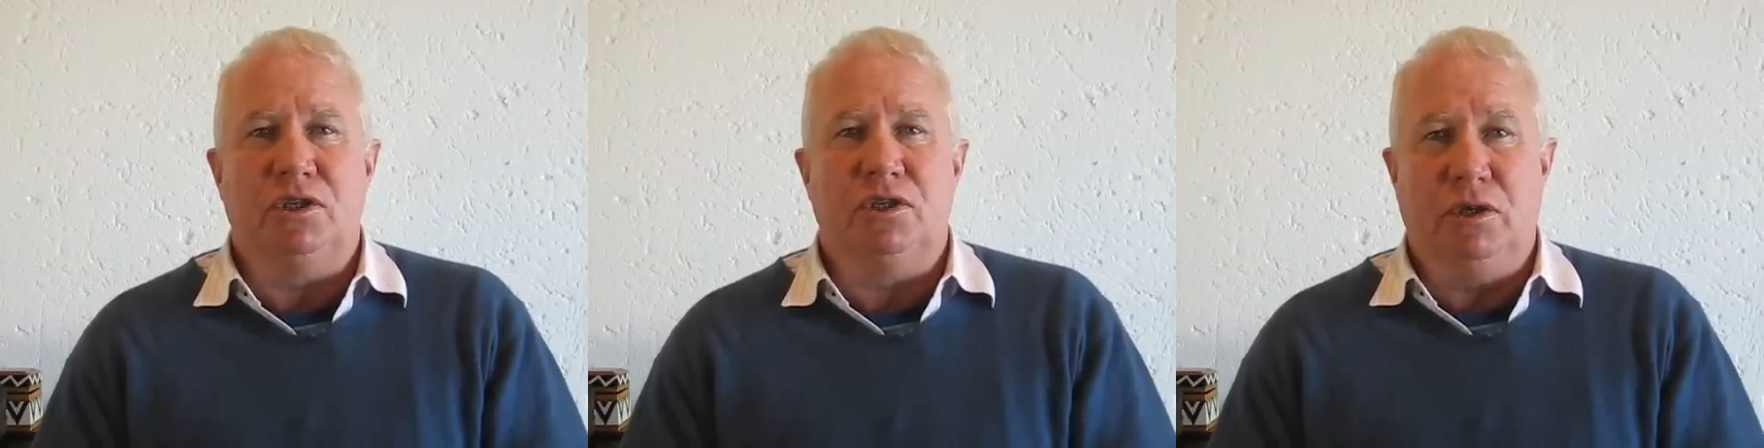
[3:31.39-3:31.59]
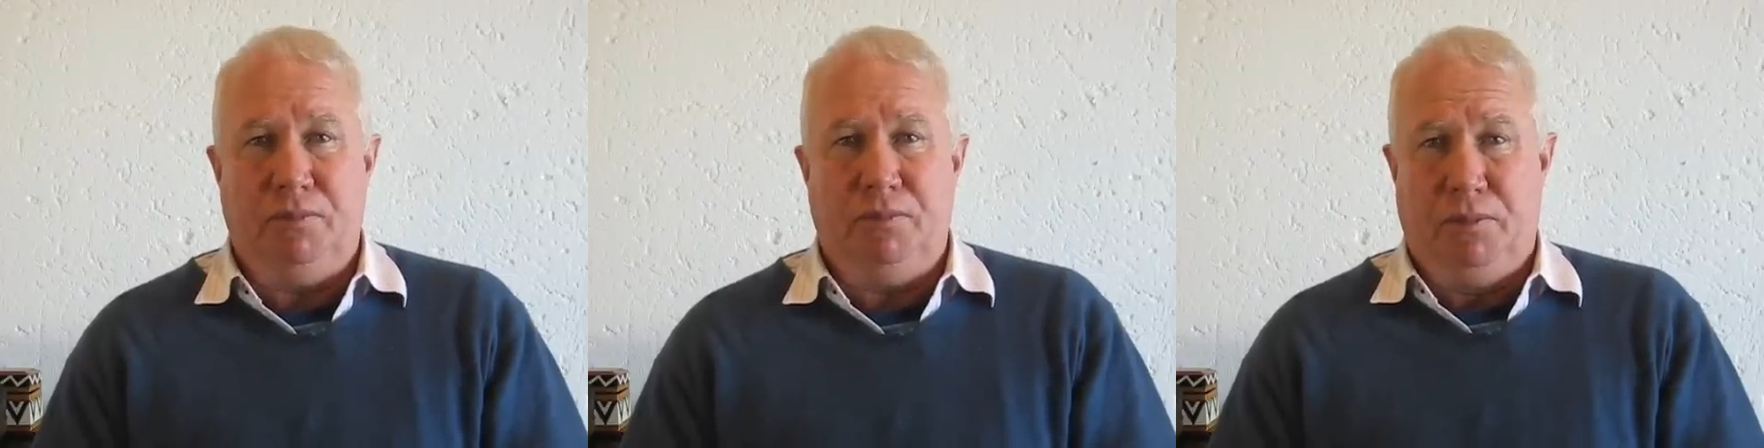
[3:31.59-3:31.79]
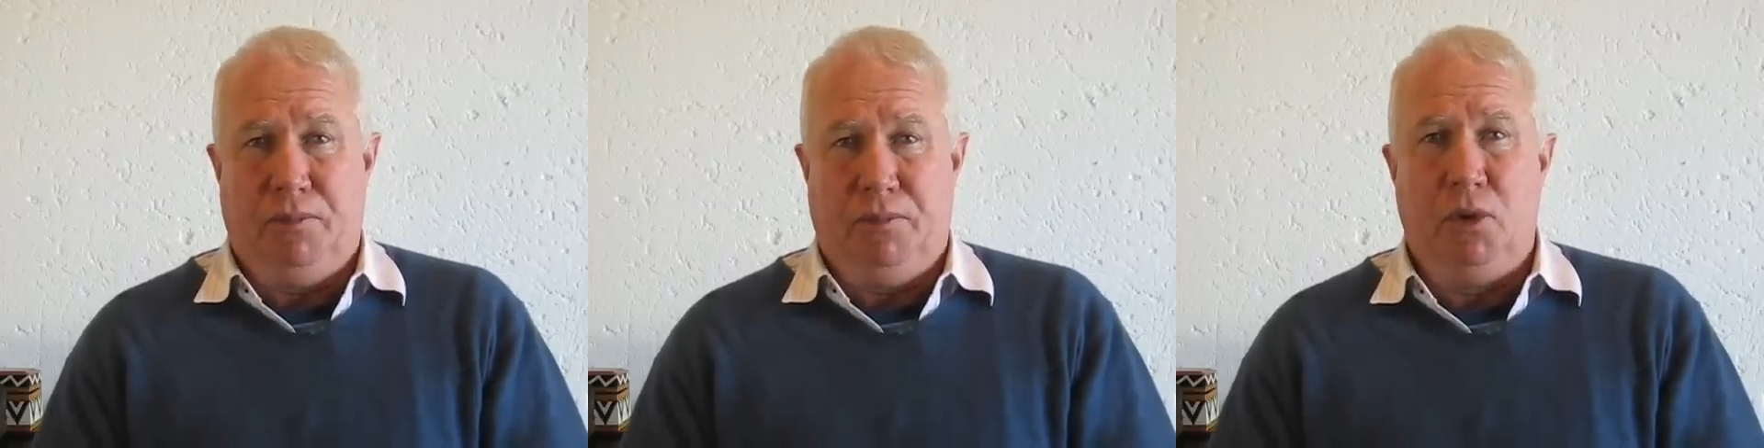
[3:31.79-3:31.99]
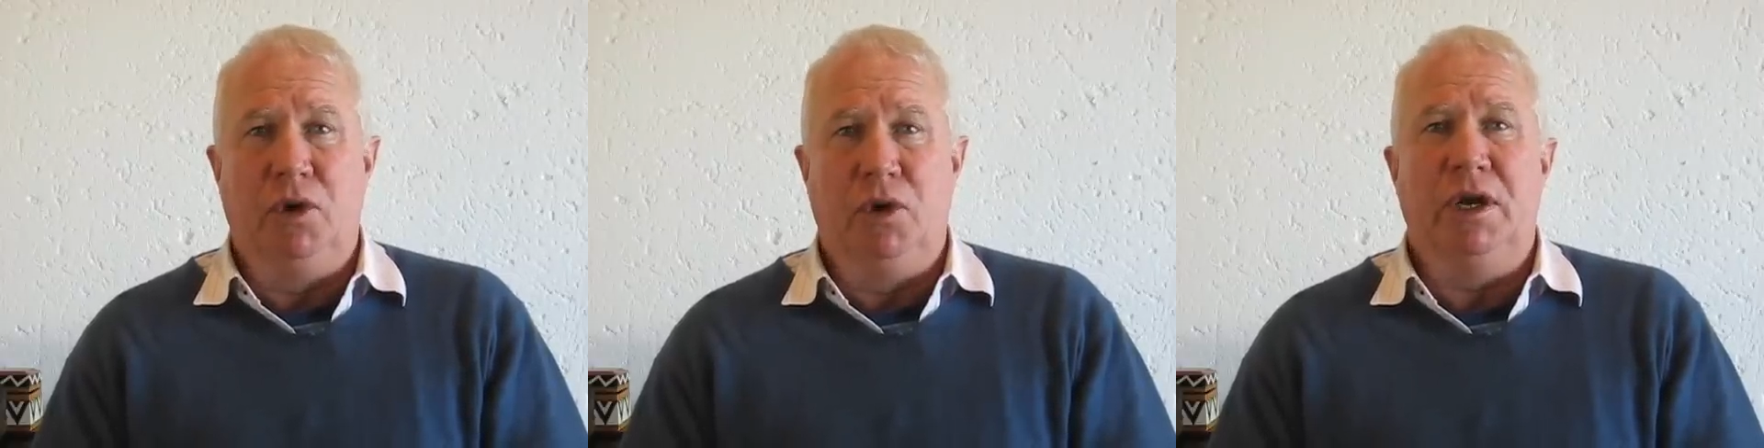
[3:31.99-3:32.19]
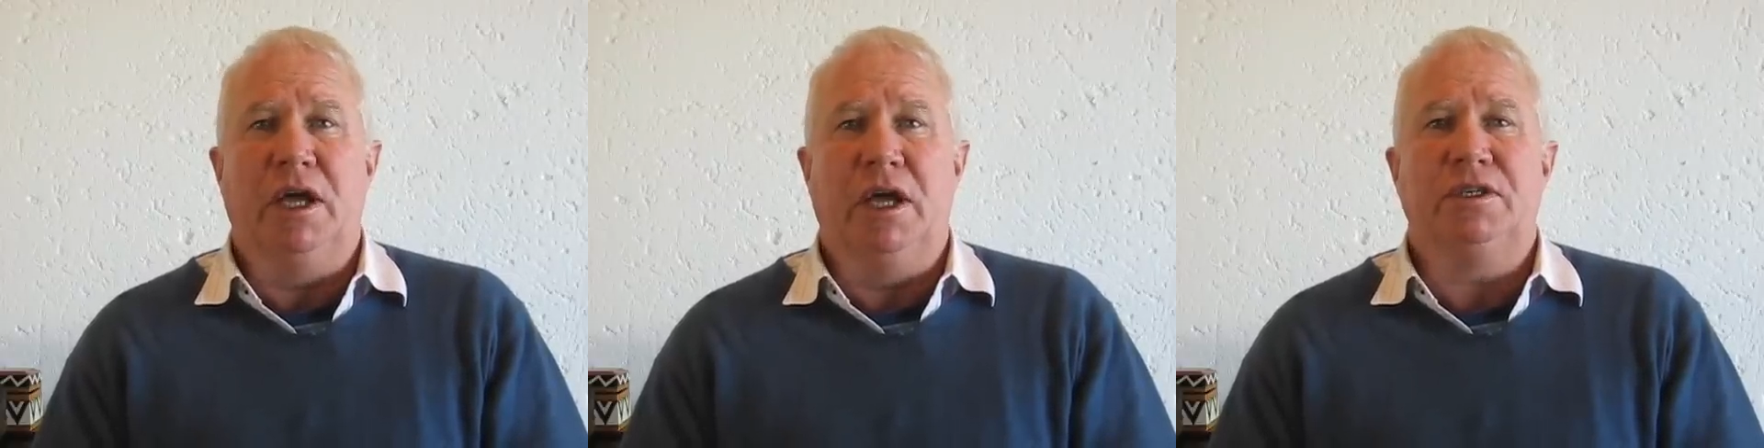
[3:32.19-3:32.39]

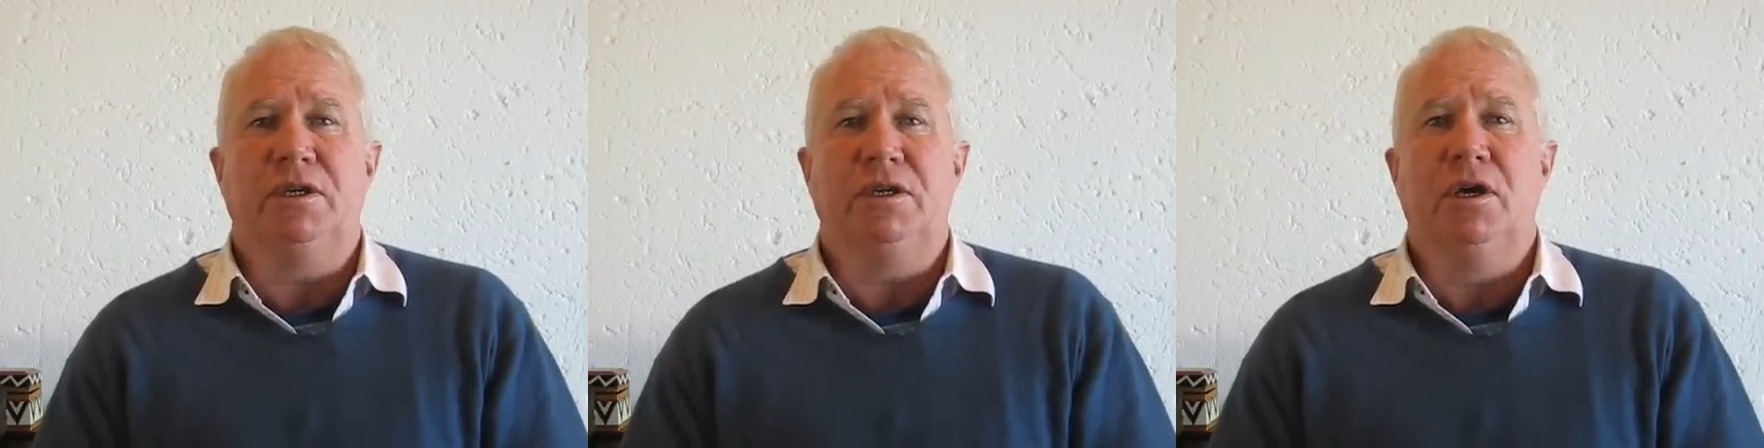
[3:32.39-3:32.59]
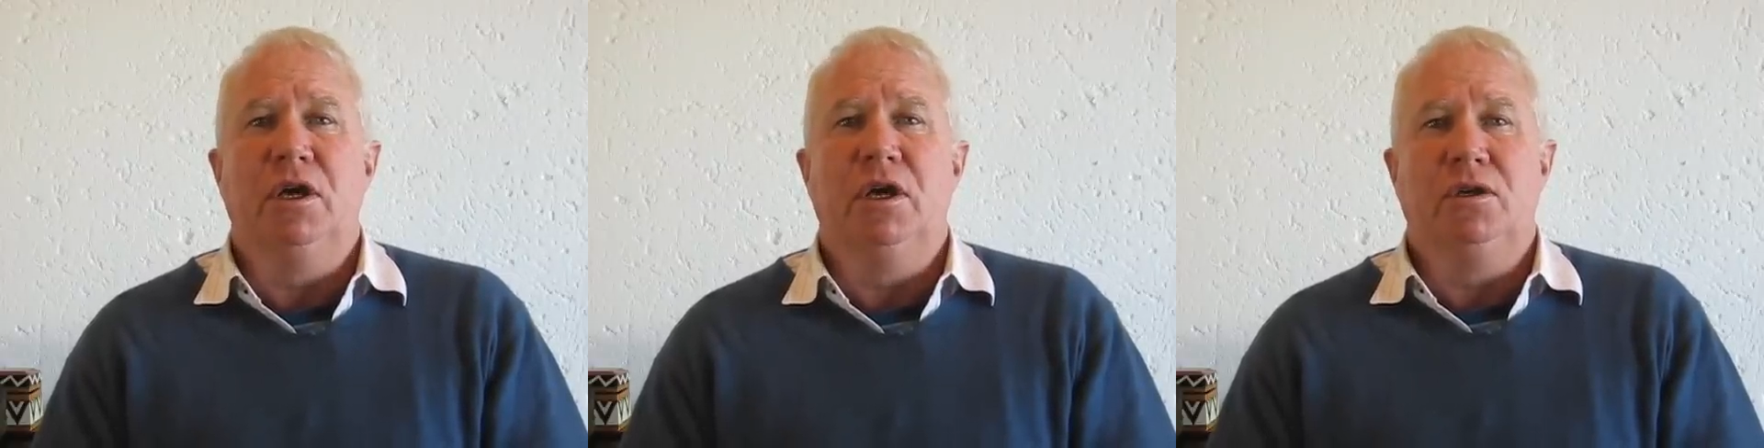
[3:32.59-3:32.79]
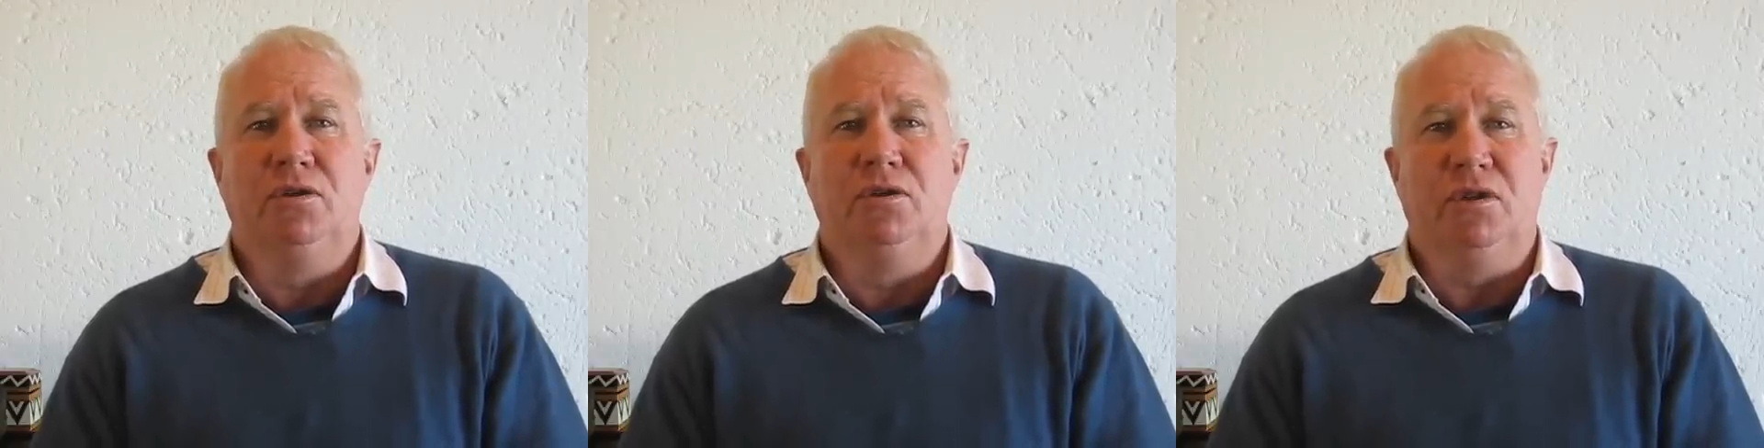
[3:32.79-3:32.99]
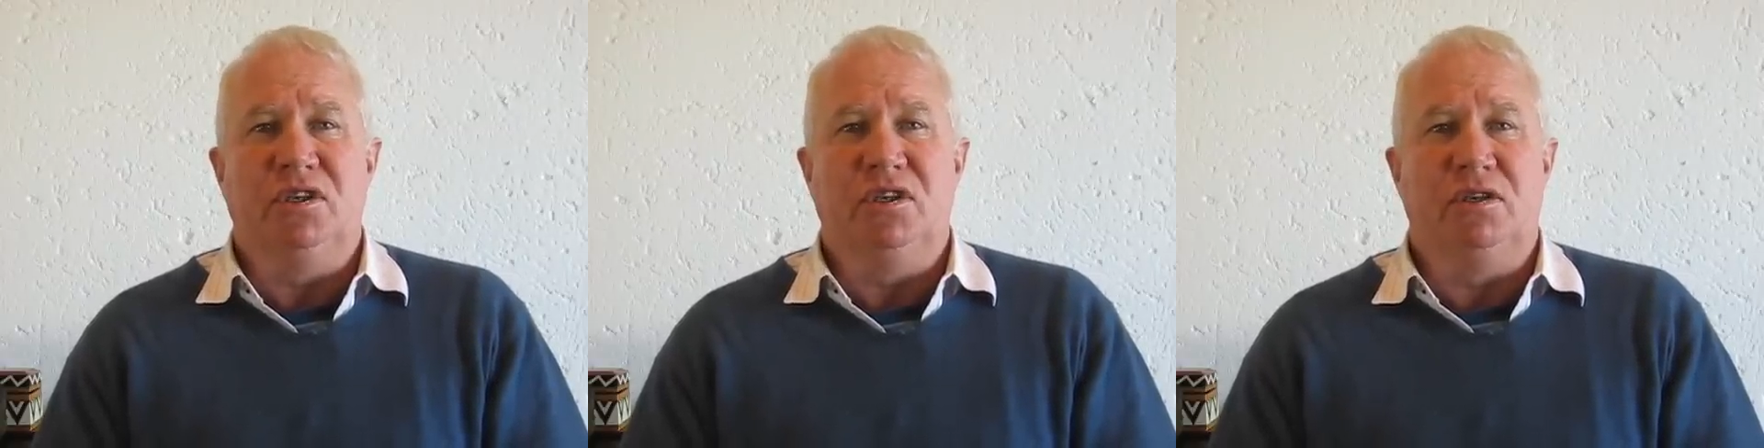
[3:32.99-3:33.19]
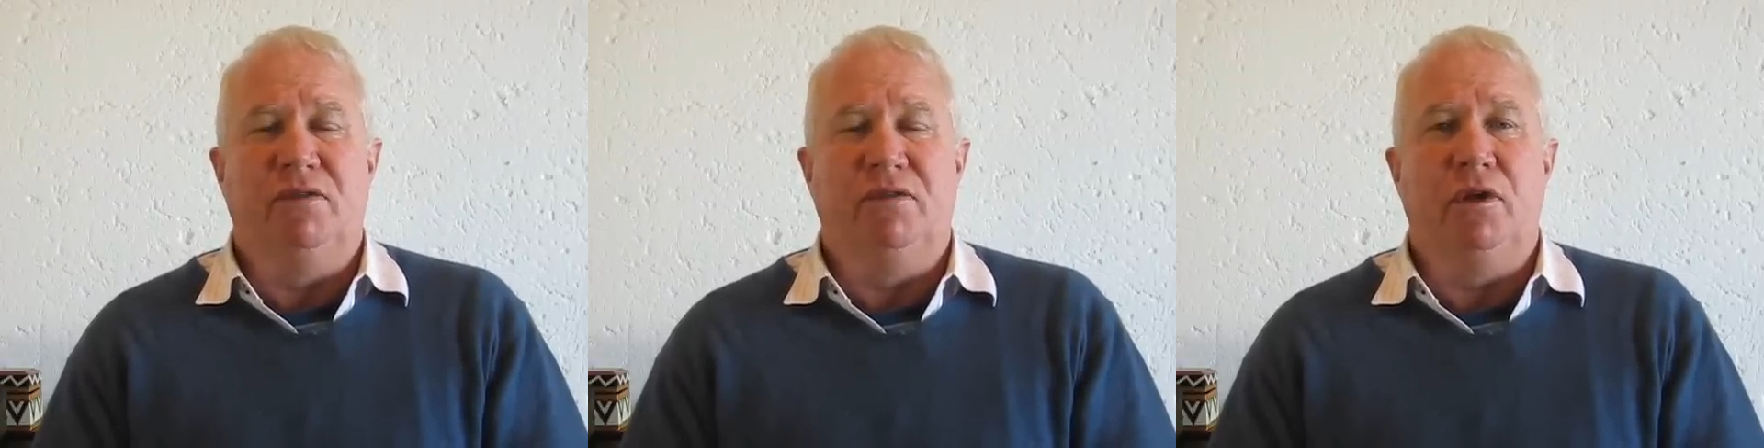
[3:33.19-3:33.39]
subordinated to the
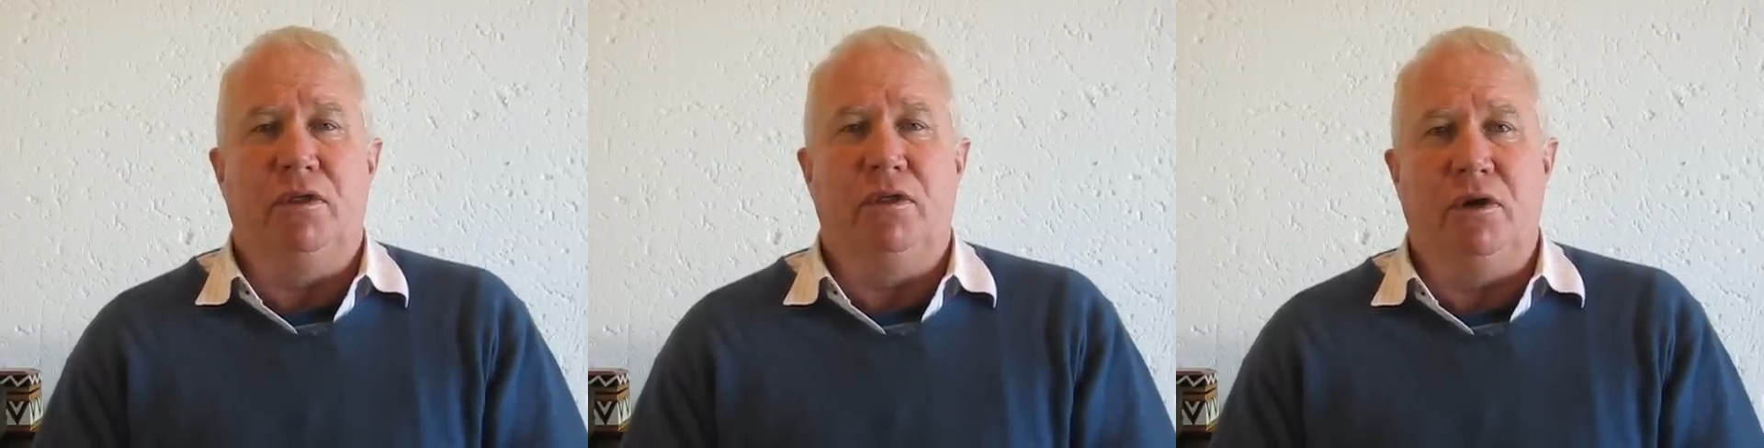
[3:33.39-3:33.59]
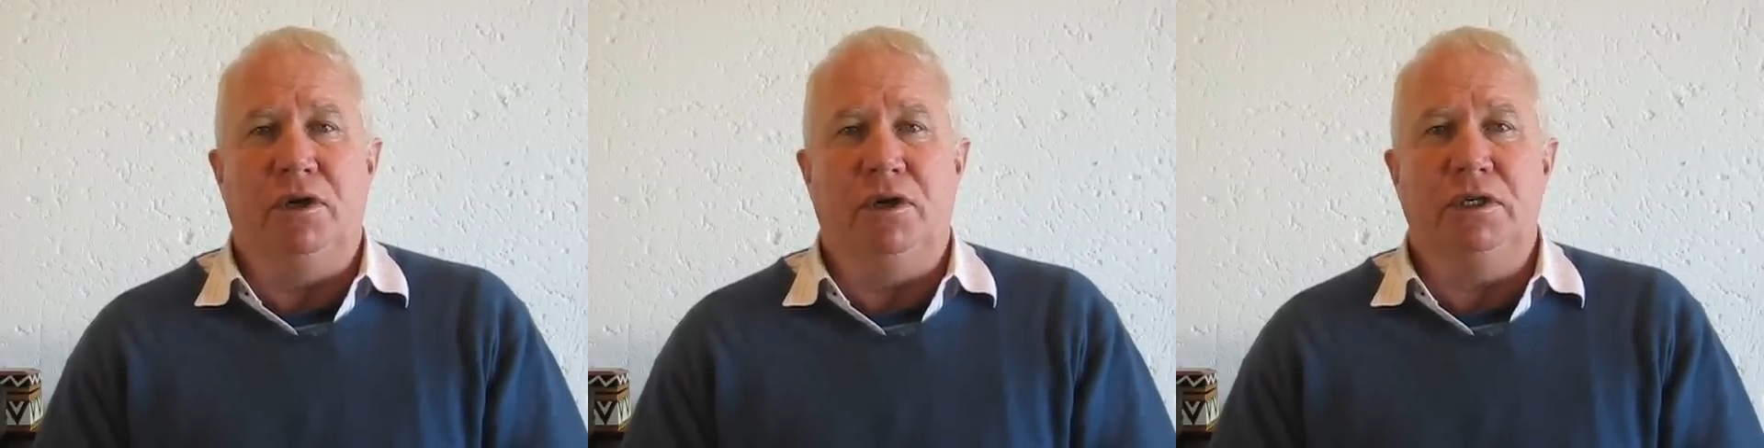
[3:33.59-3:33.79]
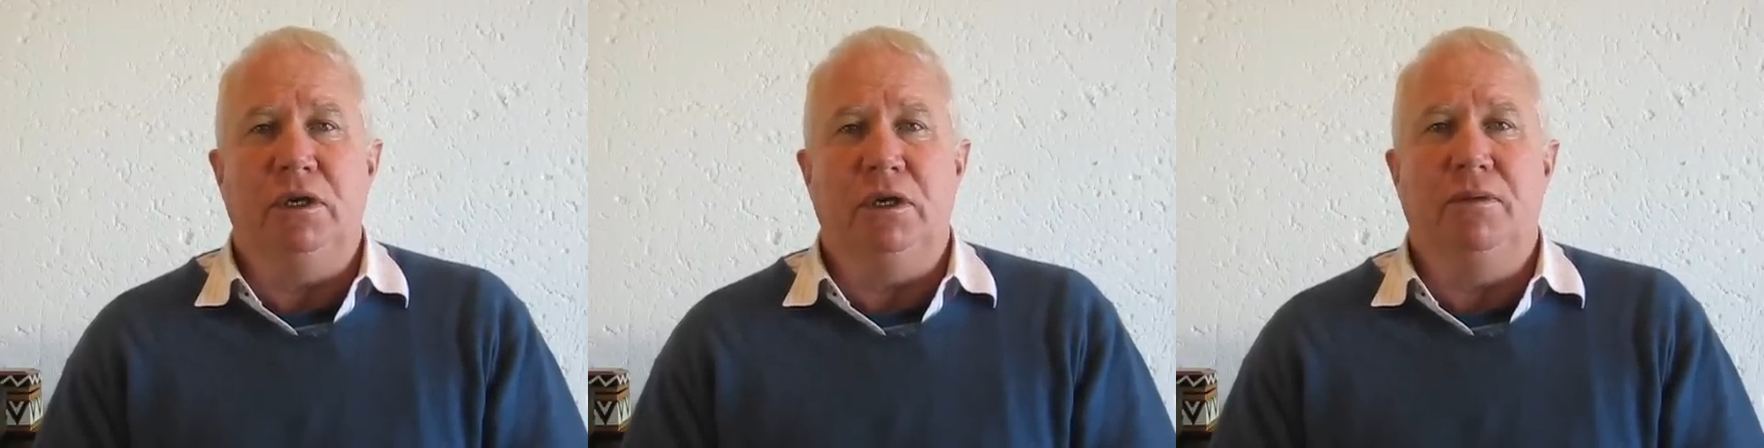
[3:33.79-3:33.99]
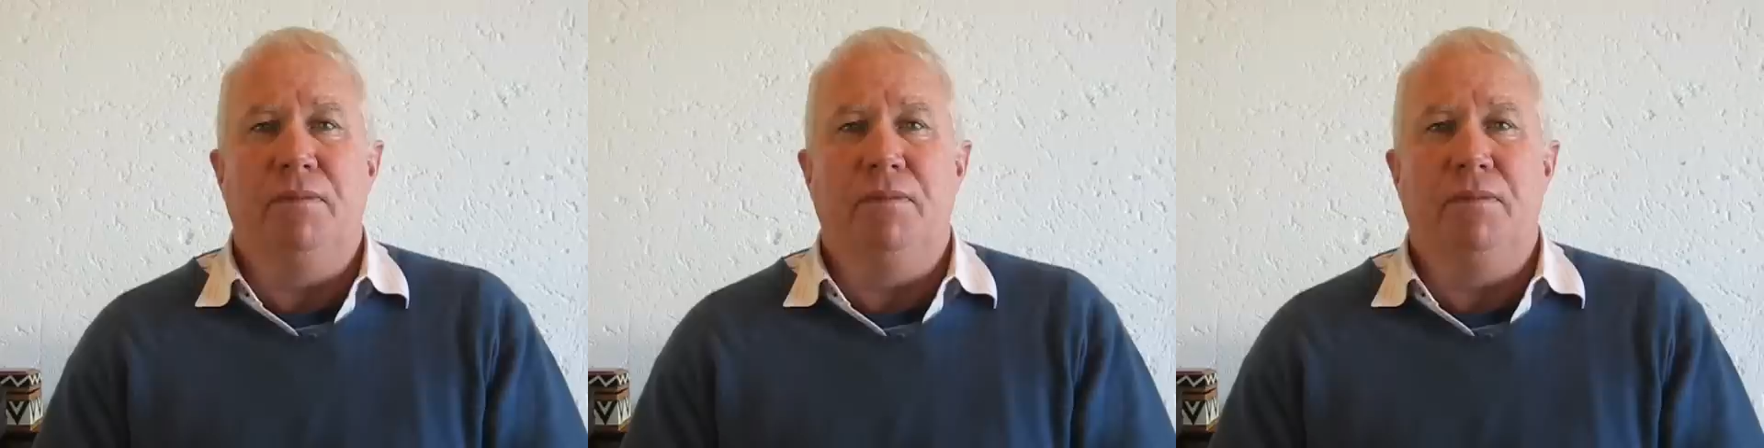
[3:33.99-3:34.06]
civil authority.